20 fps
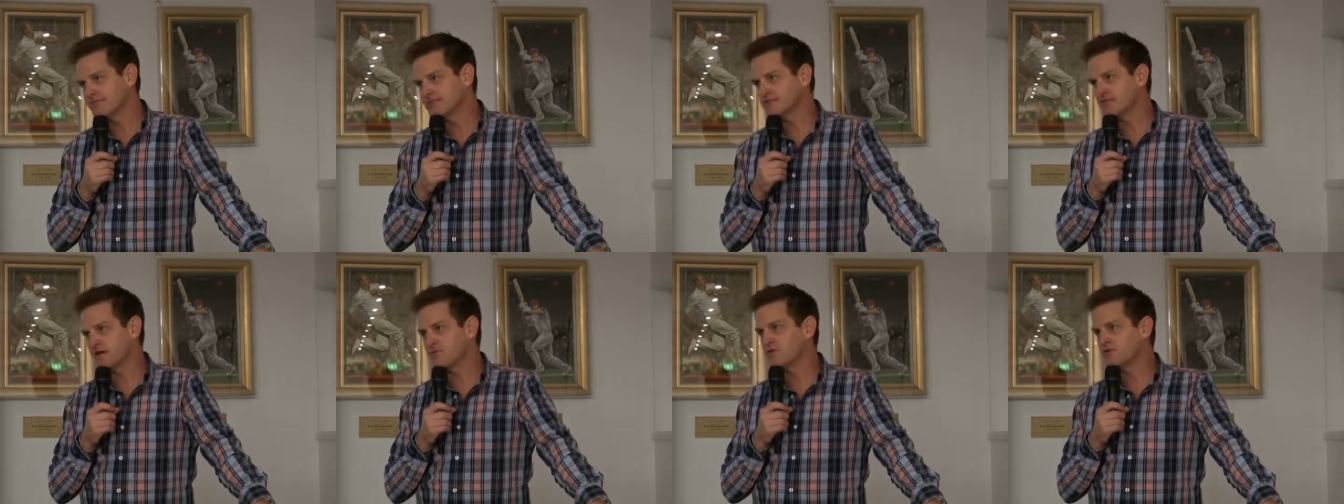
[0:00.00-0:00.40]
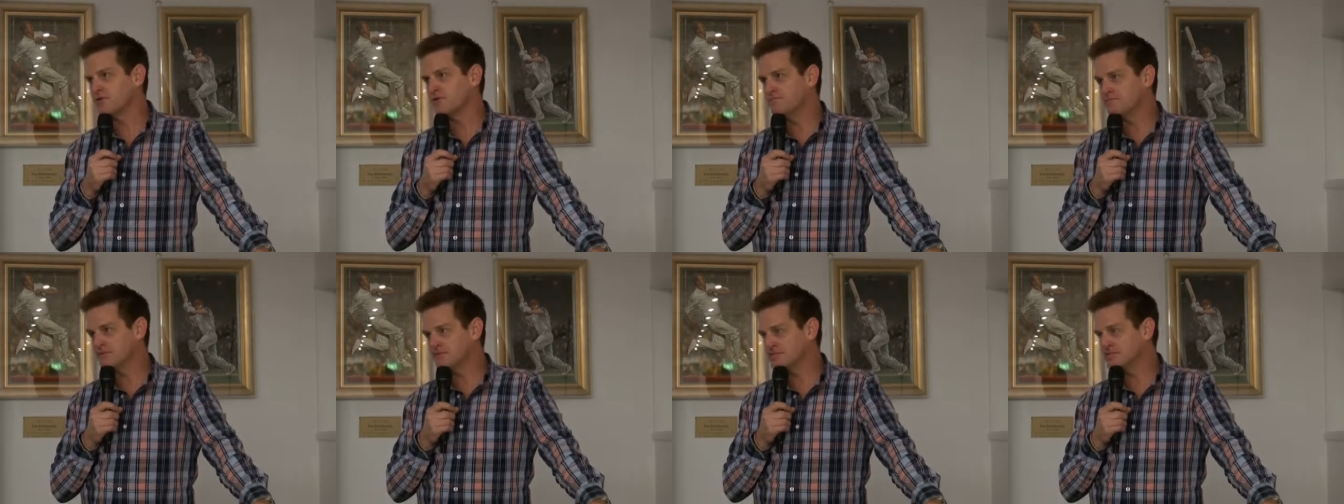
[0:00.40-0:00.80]
Some on
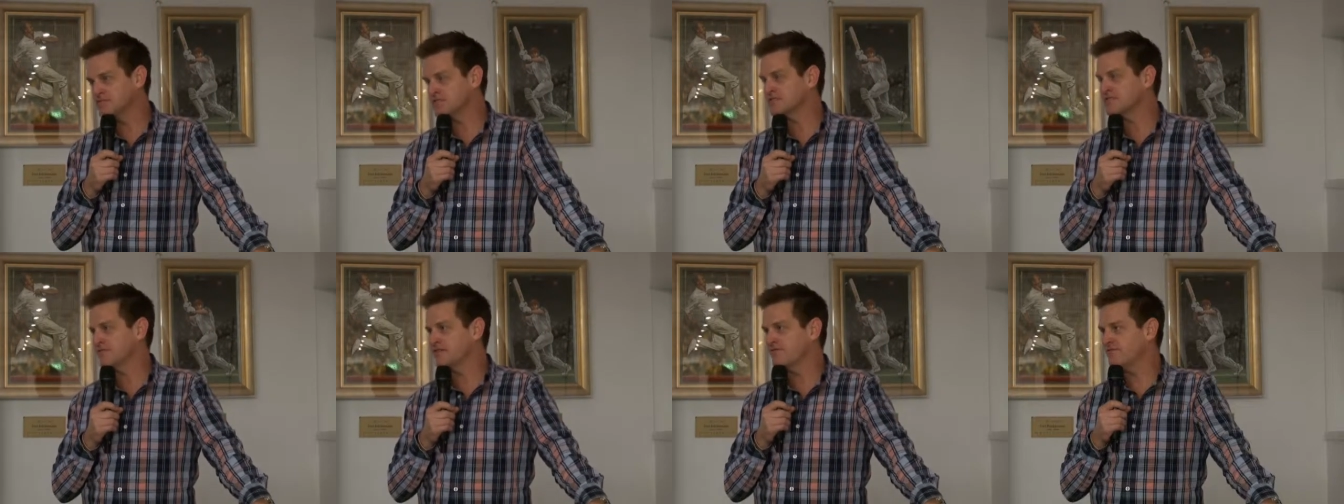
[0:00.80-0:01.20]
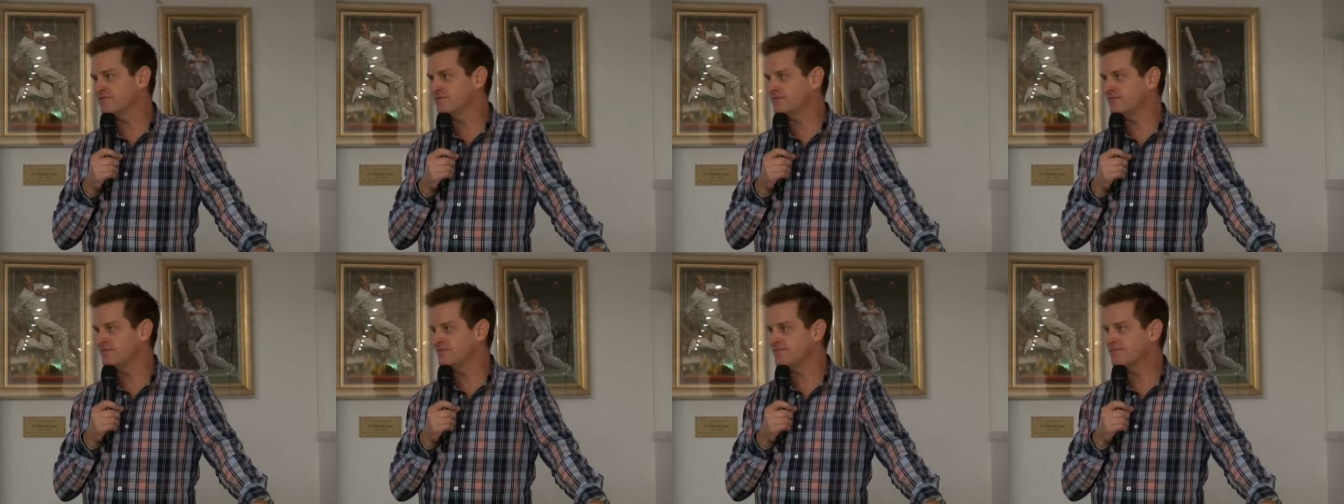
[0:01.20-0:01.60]
a business
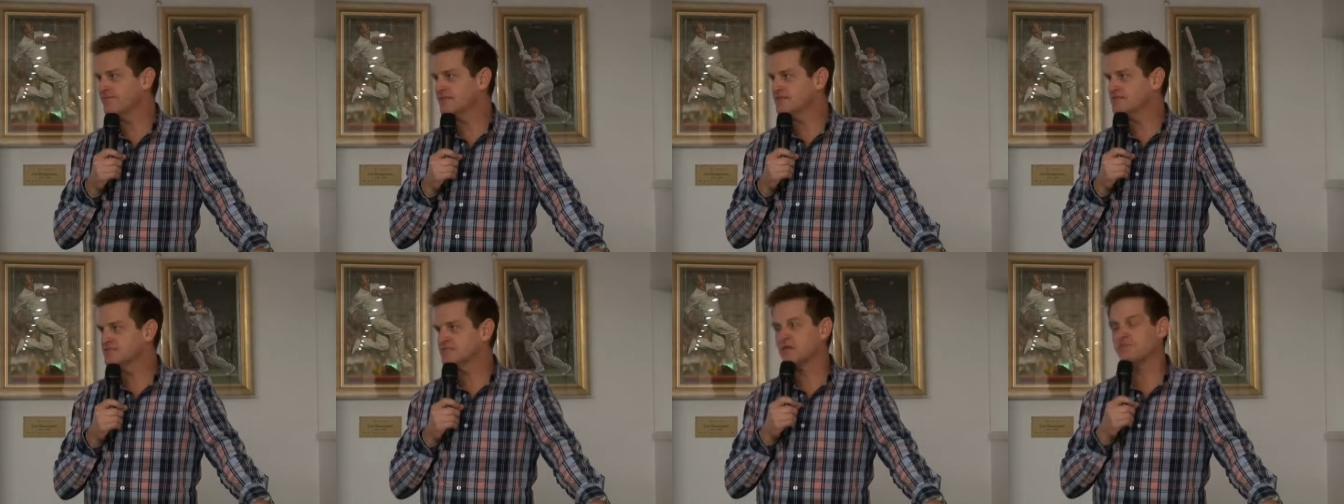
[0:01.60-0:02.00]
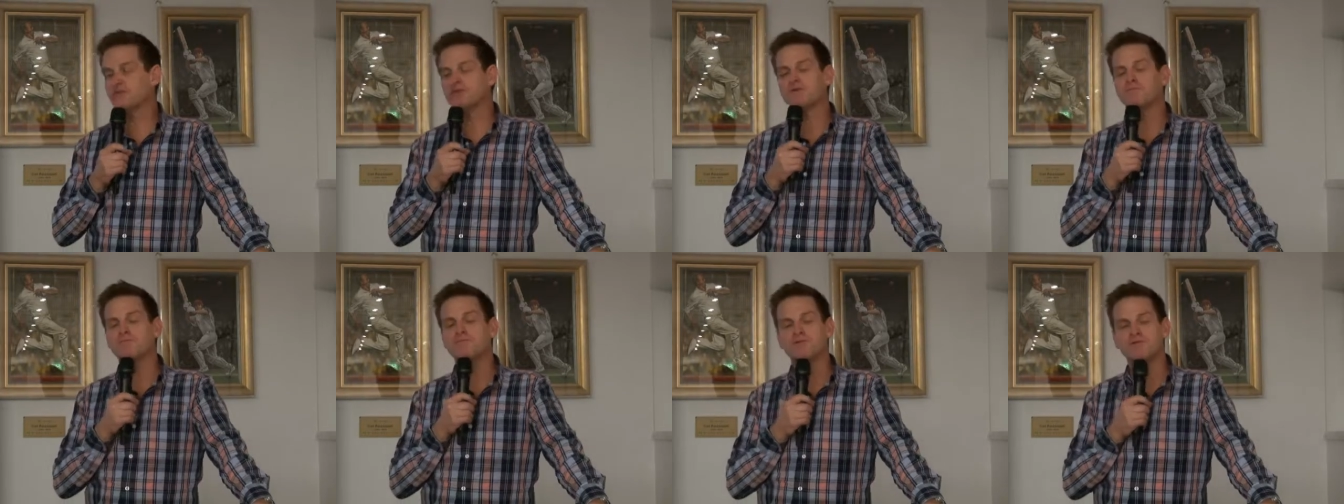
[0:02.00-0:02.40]
level, some
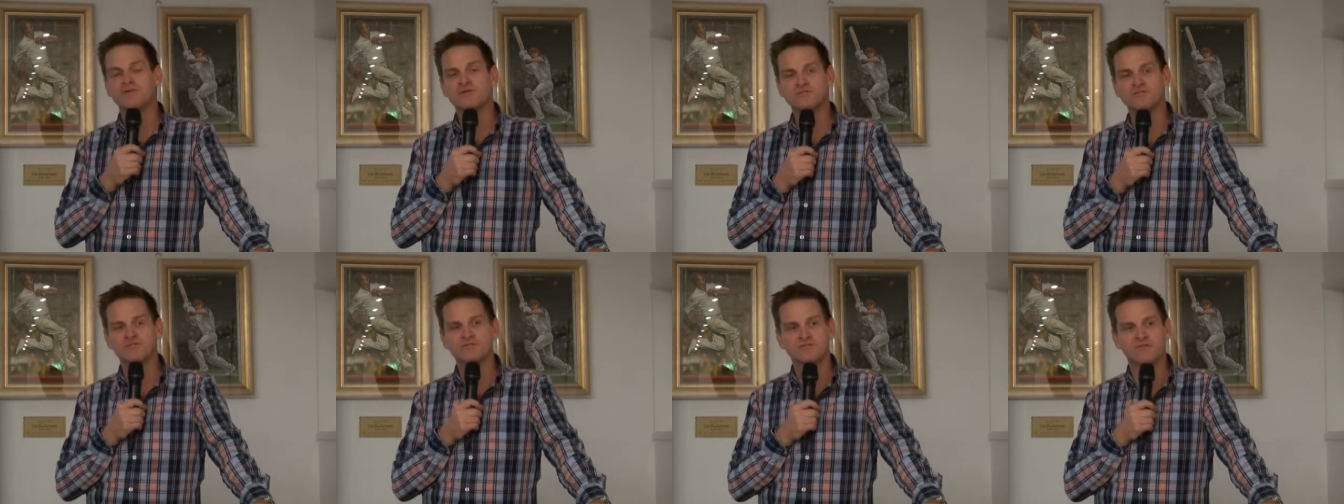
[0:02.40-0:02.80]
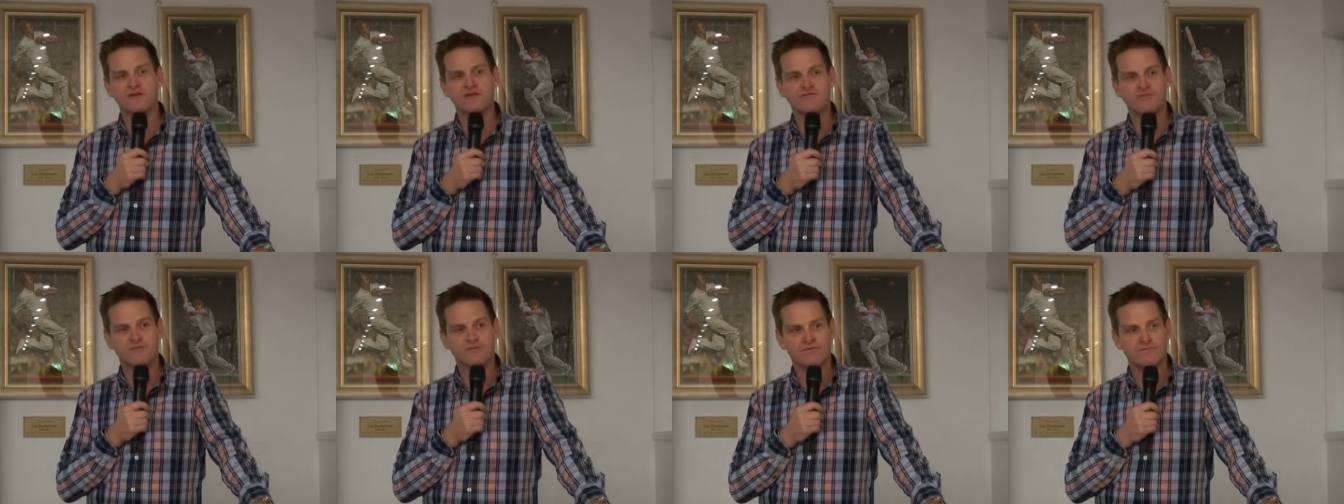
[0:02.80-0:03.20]
on a personal
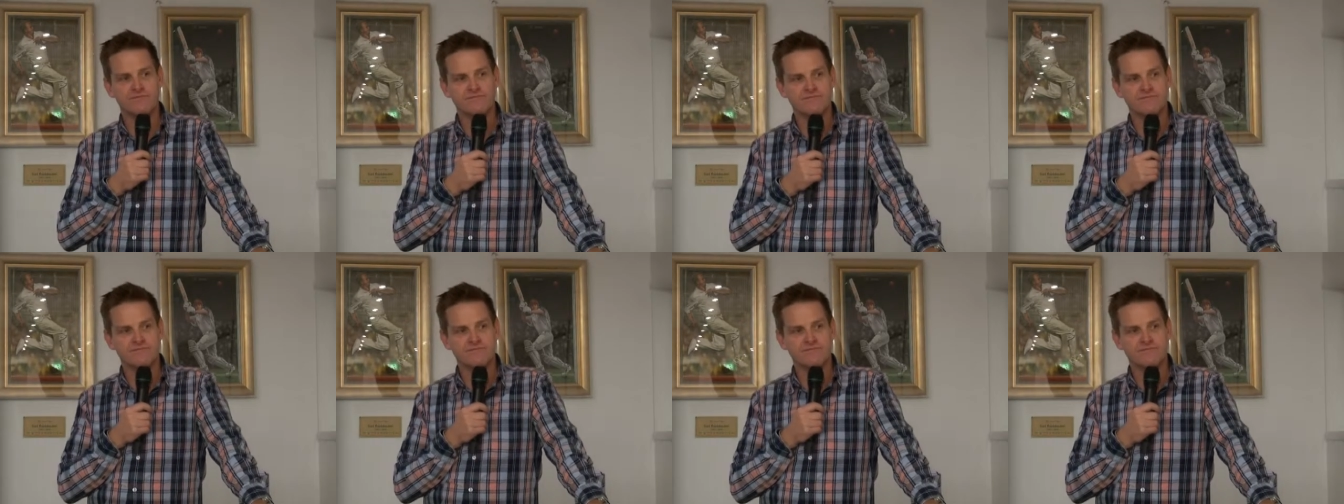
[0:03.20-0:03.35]
level.